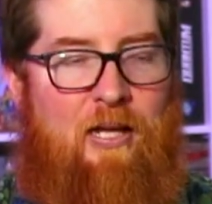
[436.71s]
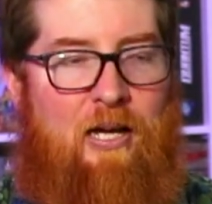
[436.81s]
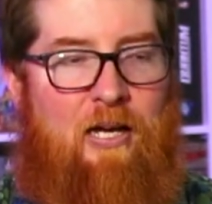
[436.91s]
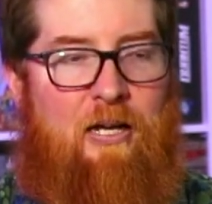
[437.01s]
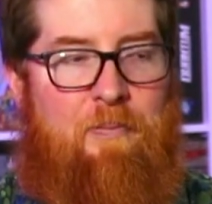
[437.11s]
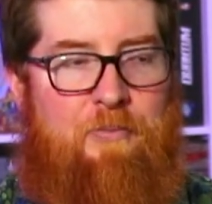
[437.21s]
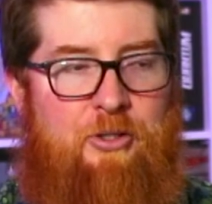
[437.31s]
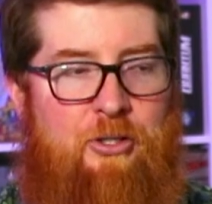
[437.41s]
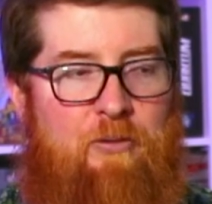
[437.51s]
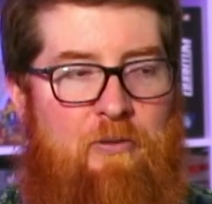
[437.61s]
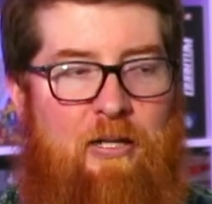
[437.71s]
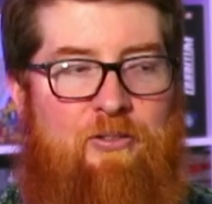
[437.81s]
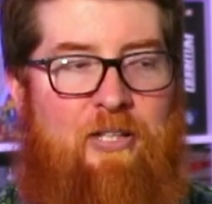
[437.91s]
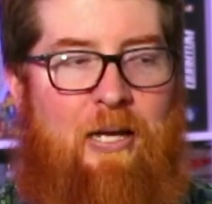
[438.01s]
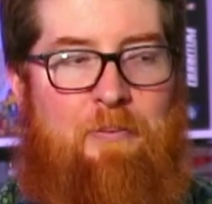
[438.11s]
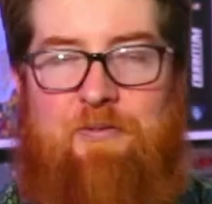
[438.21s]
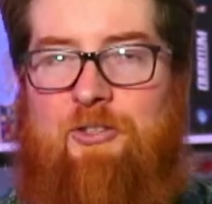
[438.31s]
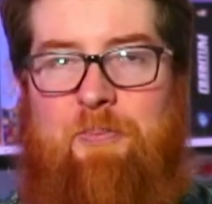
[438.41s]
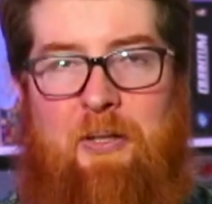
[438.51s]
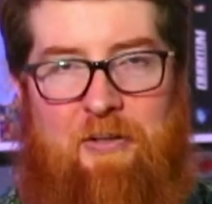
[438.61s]
you can run this game with
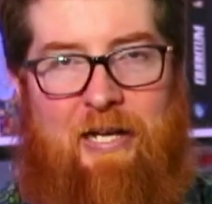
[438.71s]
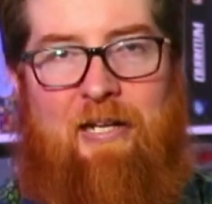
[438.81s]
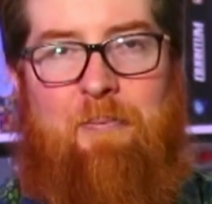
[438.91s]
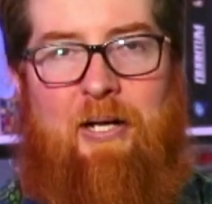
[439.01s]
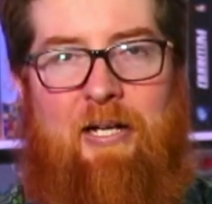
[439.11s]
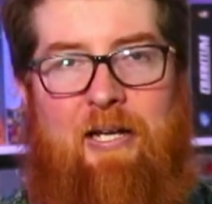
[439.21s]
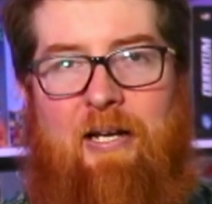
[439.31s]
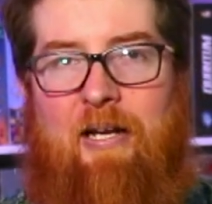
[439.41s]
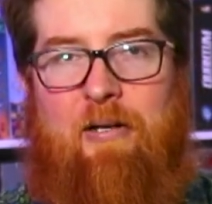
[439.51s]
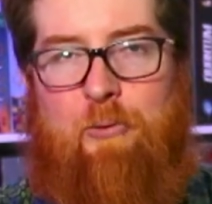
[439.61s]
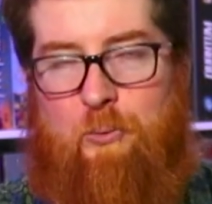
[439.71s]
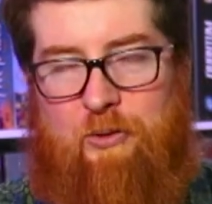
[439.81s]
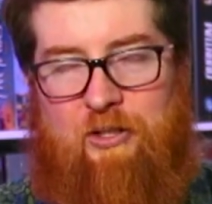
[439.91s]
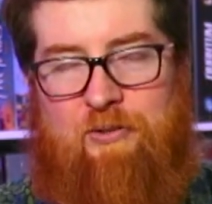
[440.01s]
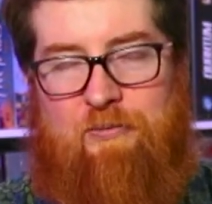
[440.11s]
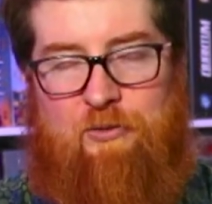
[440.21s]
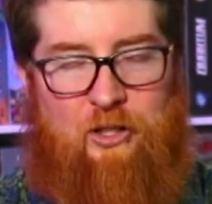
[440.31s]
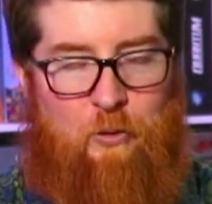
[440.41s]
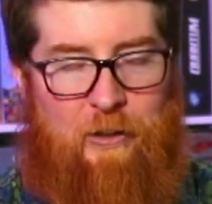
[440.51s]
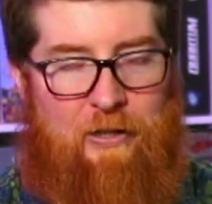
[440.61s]
just about anybody, and it will work
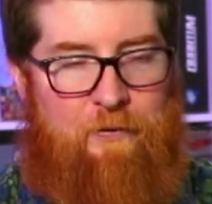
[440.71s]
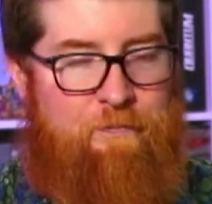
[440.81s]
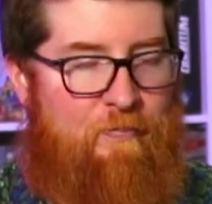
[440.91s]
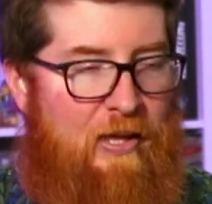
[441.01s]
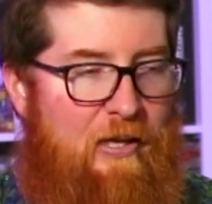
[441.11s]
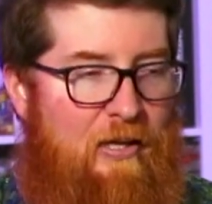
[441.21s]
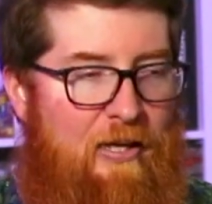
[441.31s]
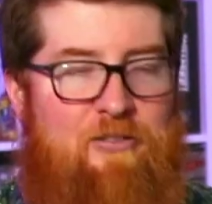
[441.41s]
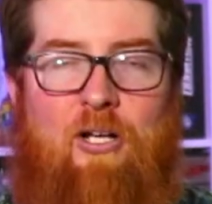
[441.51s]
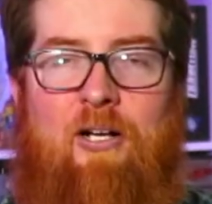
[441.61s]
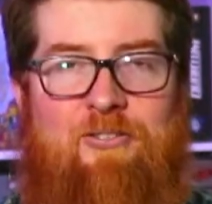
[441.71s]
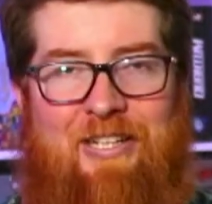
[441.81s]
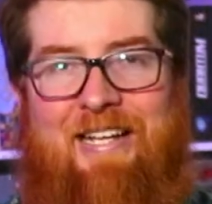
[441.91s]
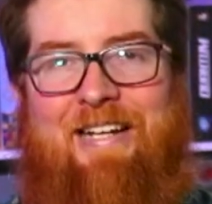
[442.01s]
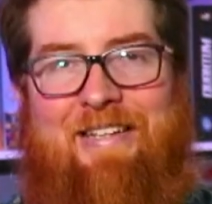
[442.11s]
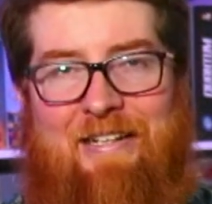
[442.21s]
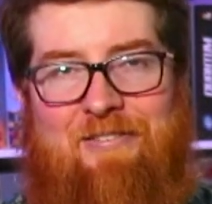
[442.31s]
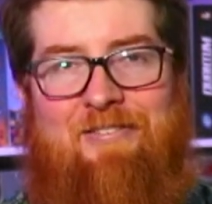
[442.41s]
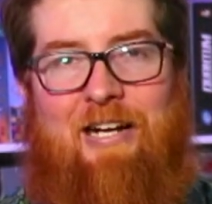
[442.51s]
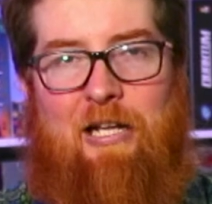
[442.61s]
really well as long as they like
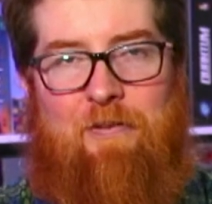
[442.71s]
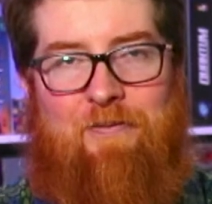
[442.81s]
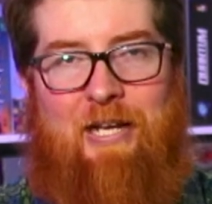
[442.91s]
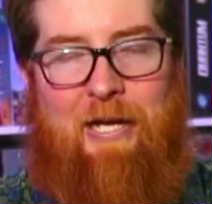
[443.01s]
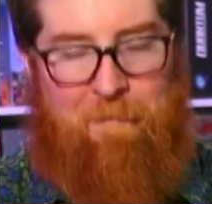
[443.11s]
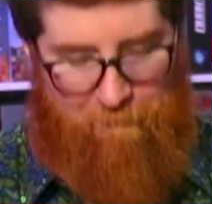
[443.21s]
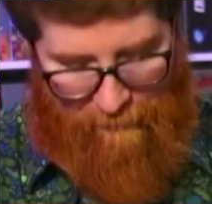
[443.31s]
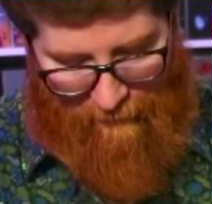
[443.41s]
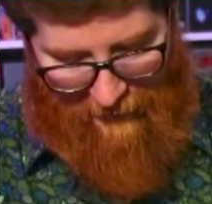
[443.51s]
that style of game.